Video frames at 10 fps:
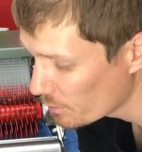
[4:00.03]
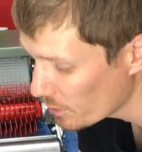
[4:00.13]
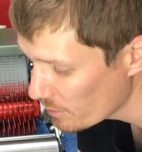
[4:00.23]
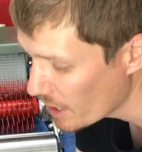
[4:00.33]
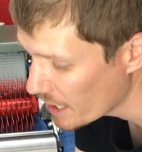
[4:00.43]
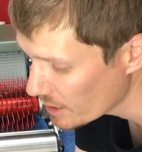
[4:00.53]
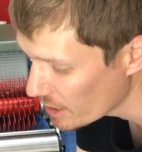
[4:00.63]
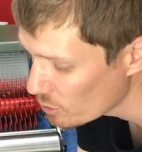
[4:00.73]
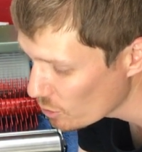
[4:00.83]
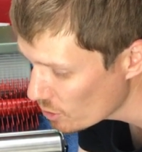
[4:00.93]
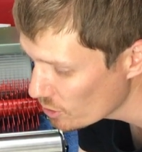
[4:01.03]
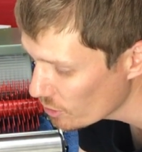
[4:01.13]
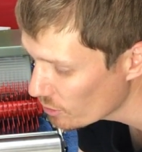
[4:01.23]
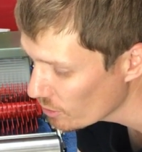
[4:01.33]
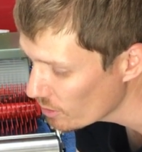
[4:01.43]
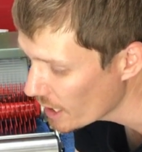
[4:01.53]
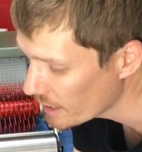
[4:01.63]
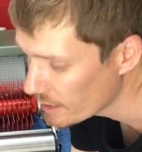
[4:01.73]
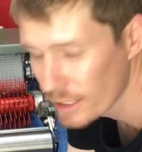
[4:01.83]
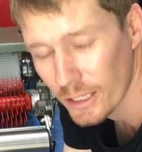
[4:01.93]
pretty much as soon as you do
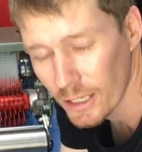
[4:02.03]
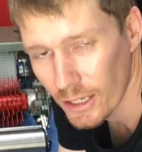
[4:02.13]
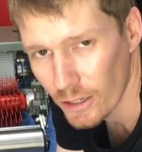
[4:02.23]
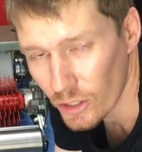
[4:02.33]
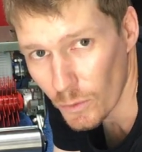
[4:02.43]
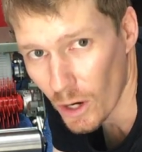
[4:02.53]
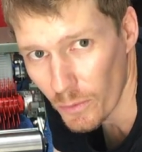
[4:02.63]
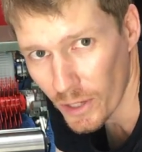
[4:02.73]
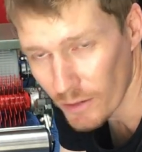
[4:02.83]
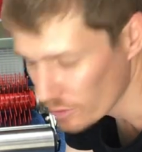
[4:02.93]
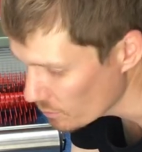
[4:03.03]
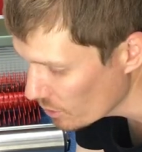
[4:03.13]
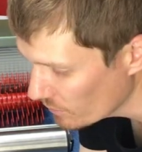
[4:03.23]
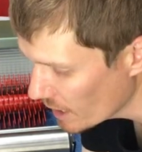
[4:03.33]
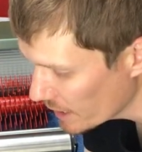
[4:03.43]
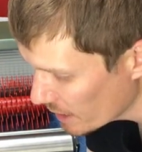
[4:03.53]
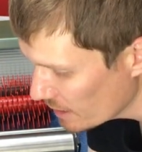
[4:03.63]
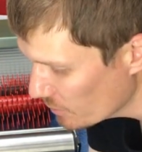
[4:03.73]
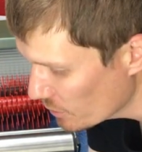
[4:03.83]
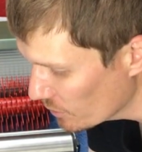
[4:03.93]
that, you won't be able to move that
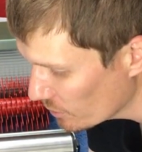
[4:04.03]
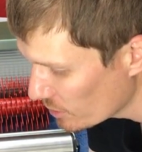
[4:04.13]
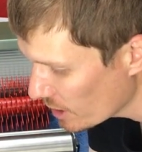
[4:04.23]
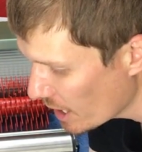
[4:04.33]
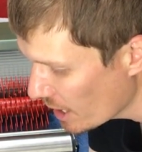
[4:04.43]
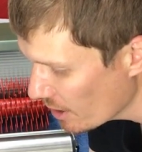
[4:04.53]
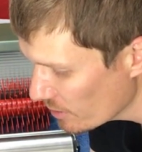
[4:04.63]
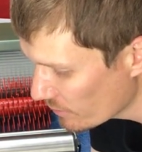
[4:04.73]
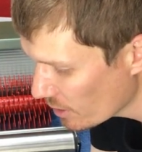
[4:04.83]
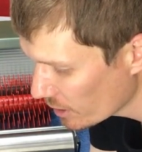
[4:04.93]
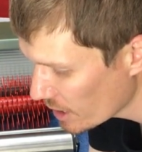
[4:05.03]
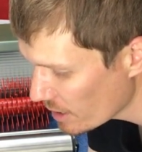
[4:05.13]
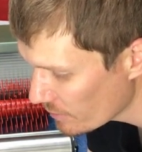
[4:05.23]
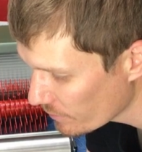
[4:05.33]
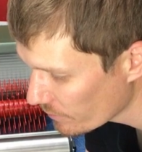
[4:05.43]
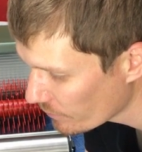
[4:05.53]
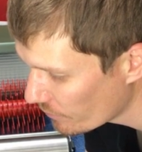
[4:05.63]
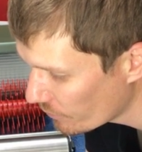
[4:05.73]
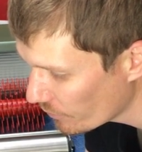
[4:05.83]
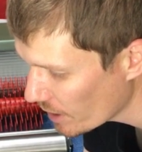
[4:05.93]
anymore. So you've got to get it
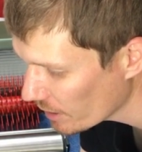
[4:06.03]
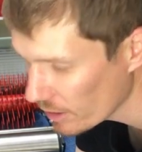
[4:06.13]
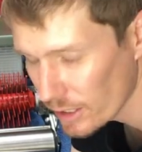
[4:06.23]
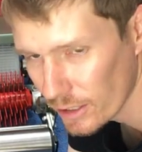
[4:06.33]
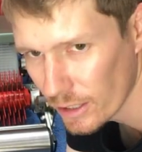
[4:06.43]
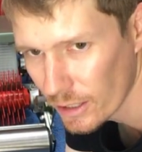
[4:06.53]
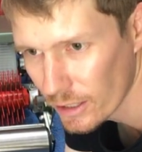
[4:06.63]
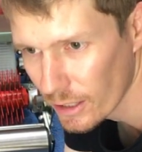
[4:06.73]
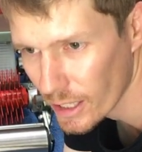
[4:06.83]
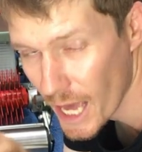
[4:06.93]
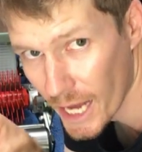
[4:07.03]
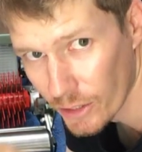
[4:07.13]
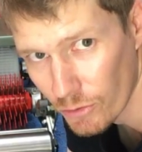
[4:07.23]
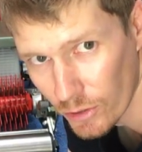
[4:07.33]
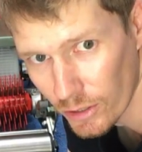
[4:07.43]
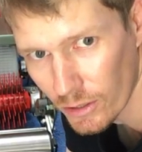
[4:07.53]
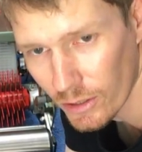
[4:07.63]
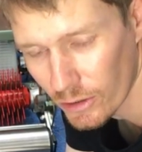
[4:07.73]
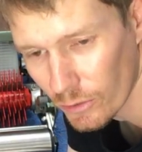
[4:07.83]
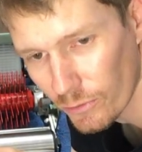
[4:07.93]
fairly accurate
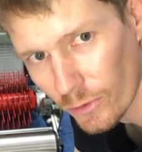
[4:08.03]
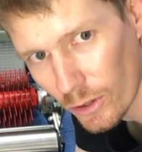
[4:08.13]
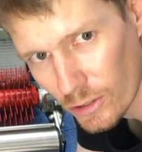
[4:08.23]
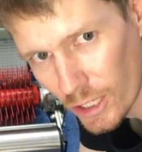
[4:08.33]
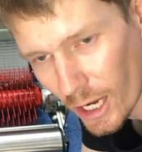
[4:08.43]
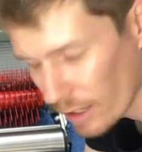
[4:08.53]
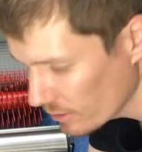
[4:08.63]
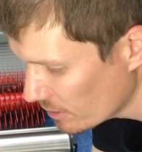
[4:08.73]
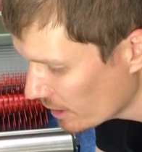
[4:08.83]
the first go.